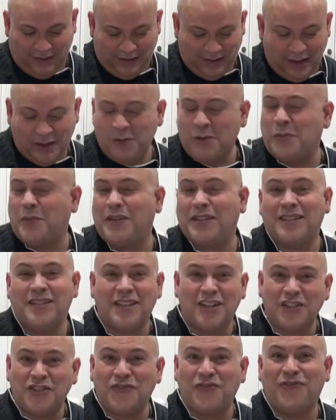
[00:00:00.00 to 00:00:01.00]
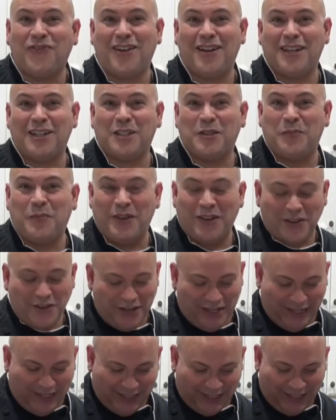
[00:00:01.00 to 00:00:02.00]
It would be such a fun
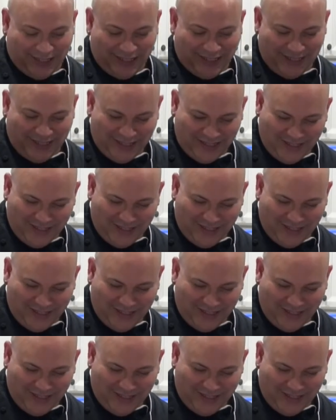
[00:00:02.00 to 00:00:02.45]
experience.